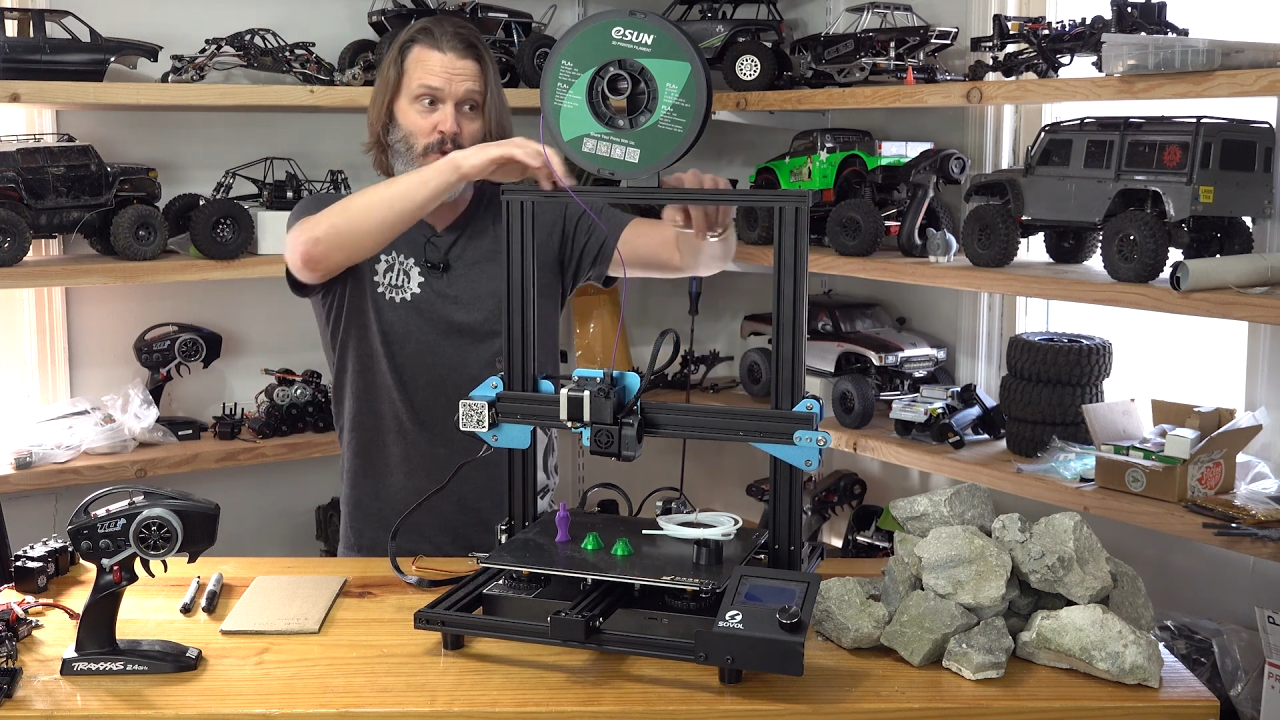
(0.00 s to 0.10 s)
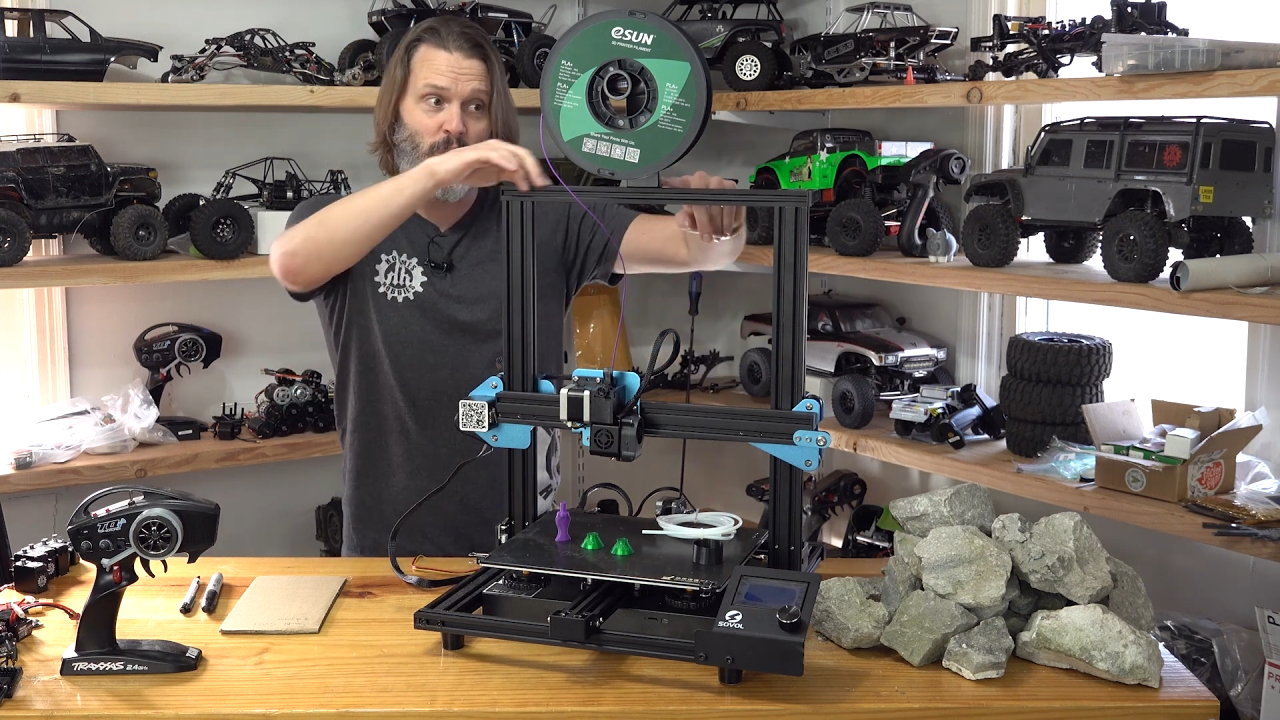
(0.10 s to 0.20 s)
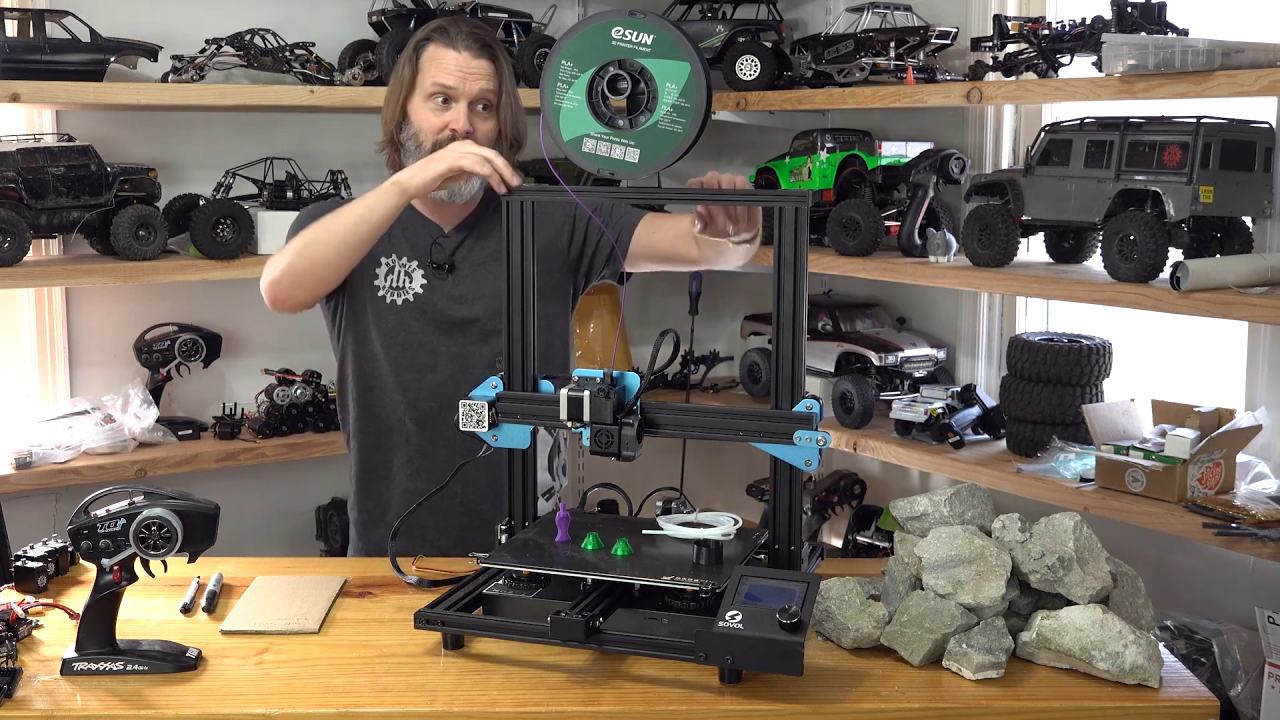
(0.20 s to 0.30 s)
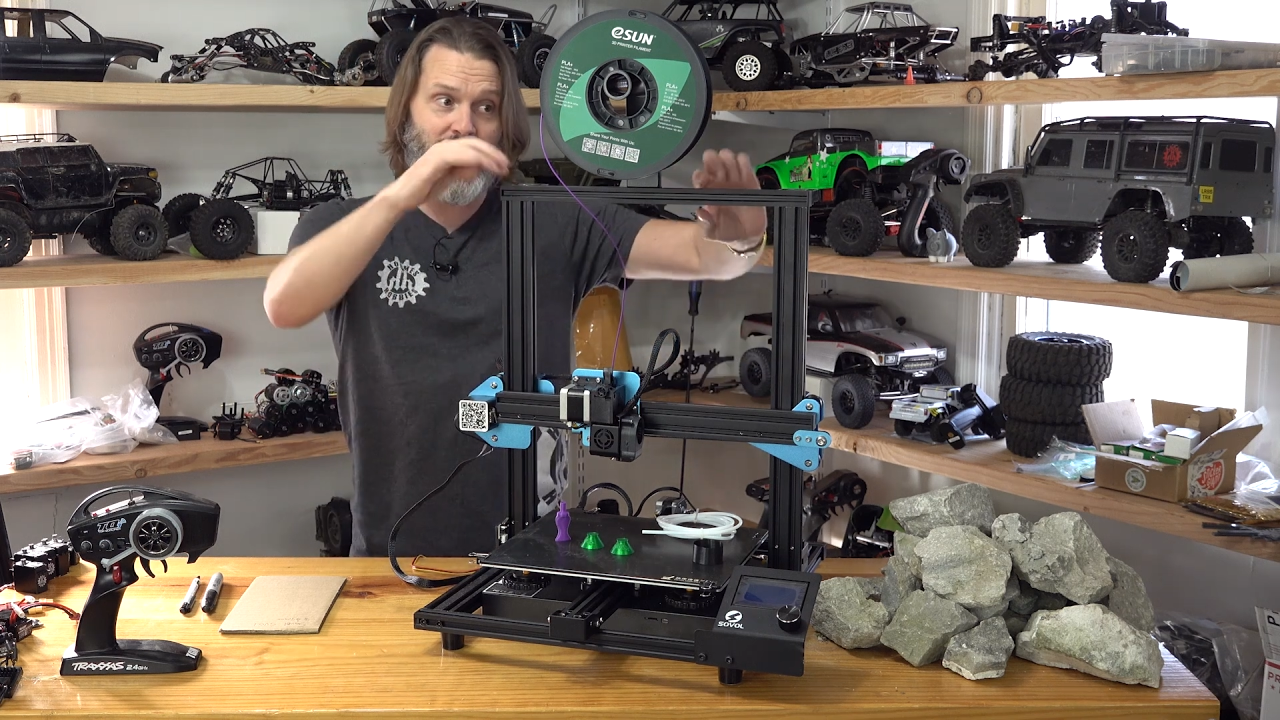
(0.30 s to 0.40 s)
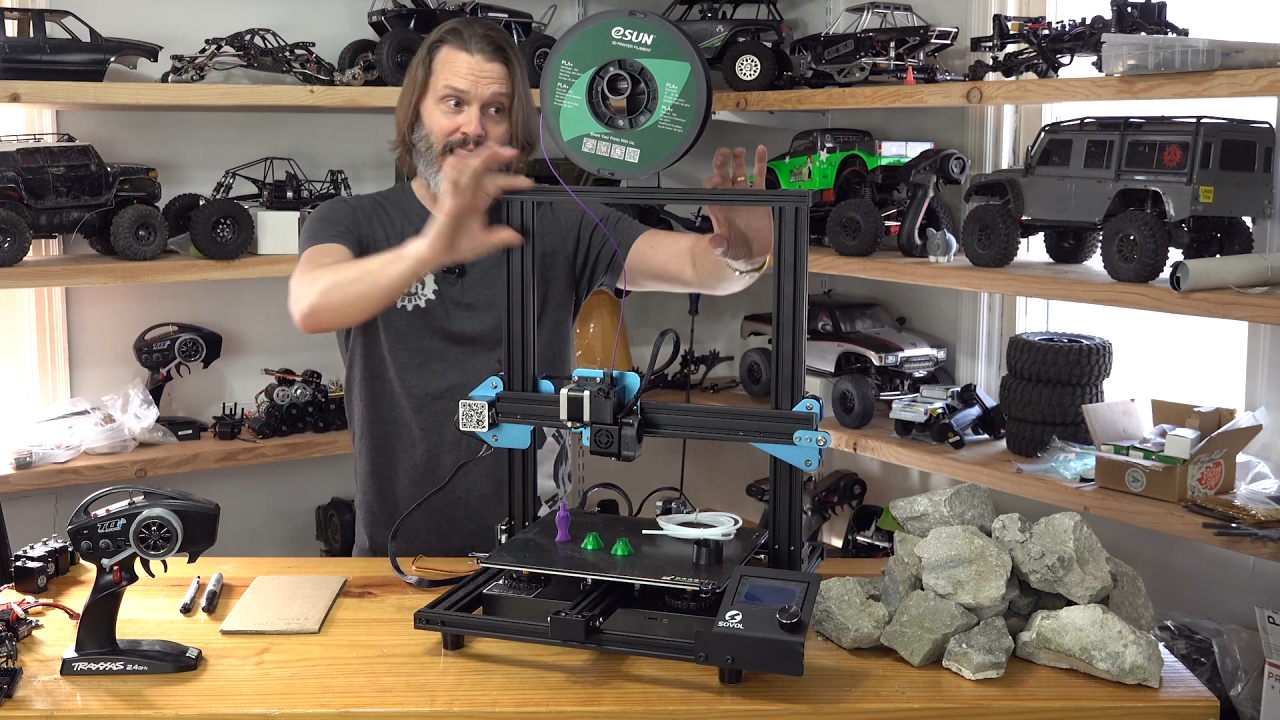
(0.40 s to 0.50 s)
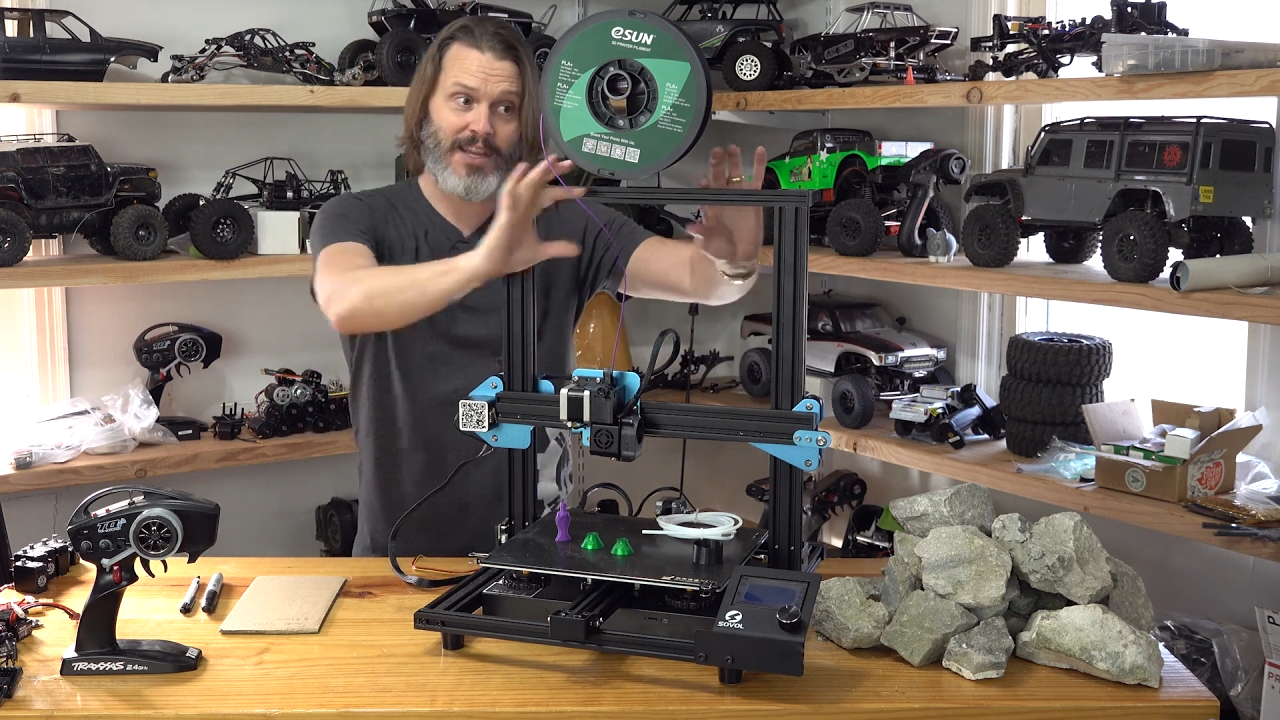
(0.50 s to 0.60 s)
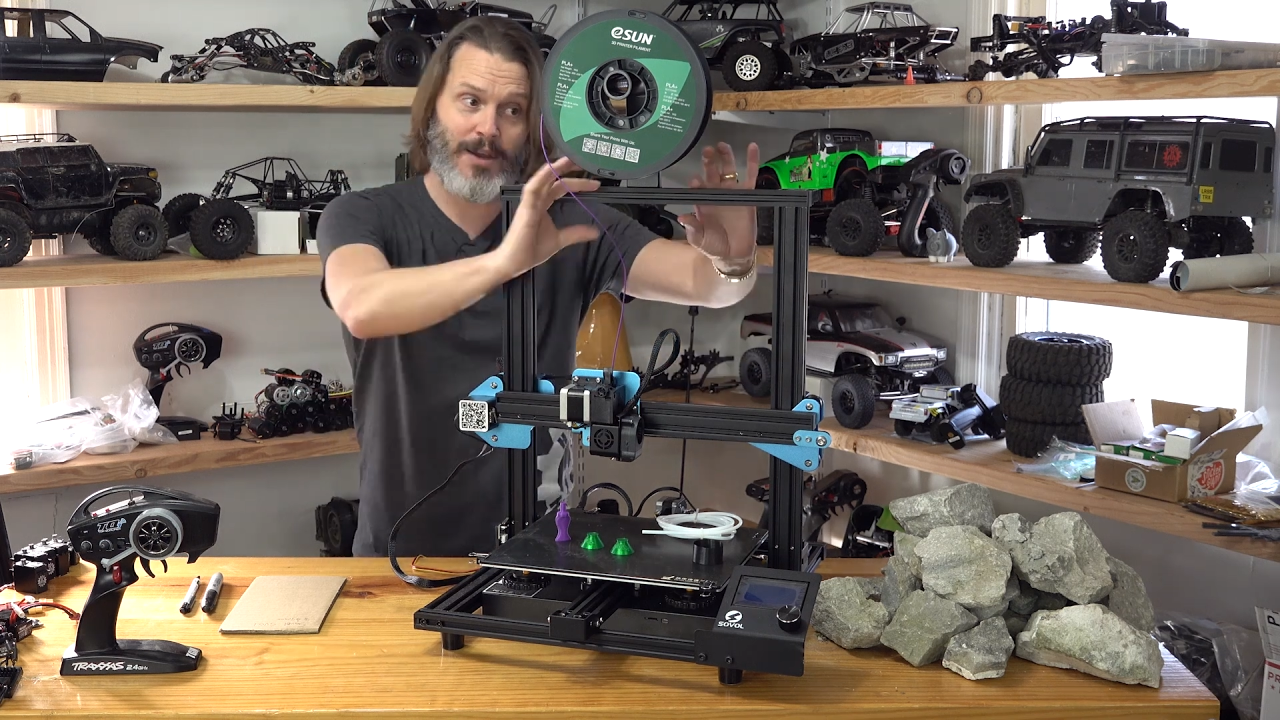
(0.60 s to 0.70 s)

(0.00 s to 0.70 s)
way and